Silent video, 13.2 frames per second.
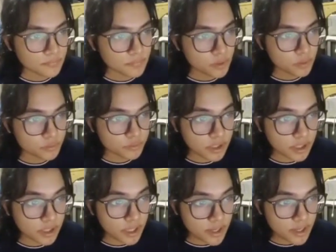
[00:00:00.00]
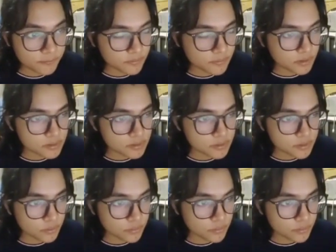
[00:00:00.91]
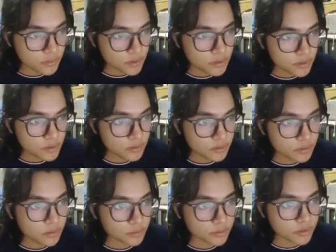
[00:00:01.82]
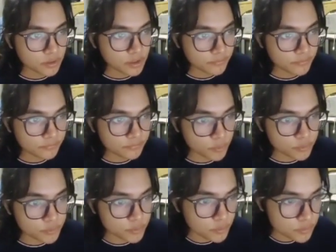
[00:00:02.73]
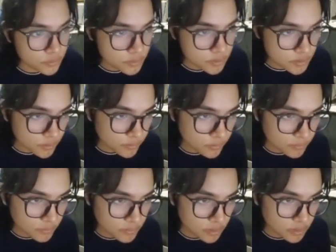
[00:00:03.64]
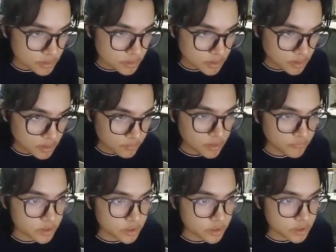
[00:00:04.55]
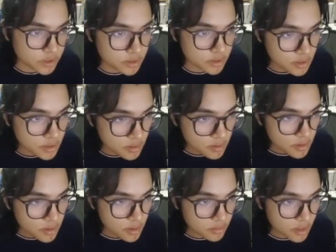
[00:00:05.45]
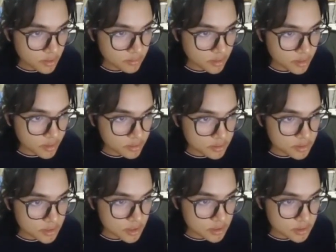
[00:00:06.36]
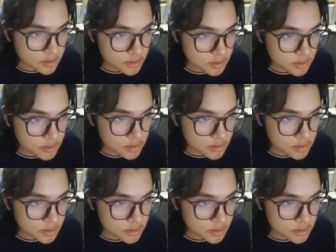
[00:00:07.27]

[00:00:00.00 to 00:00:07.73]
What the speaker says: go to the left. So go to the leftmost nodes. So this is going to be division, and then the next is